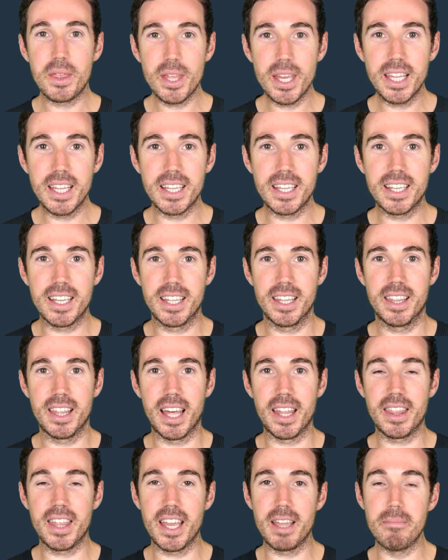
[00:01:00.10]
think
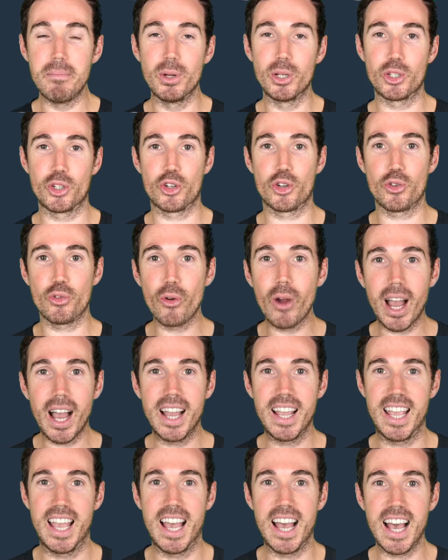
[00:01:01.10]
that they must
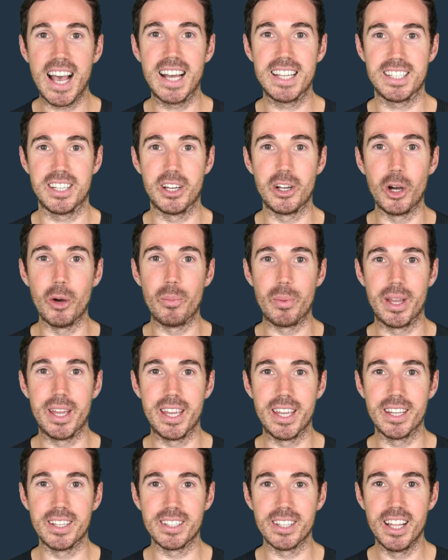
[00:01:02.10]
try harder up a
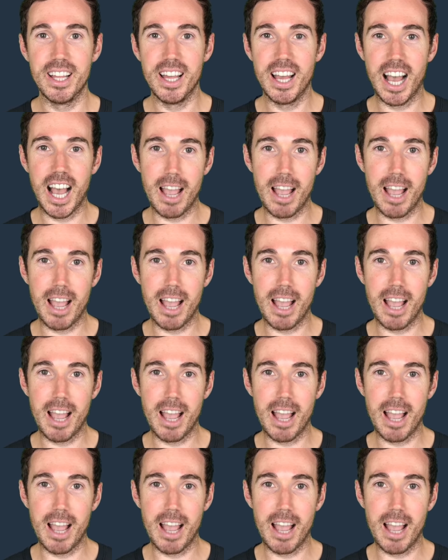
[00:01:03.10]
hill.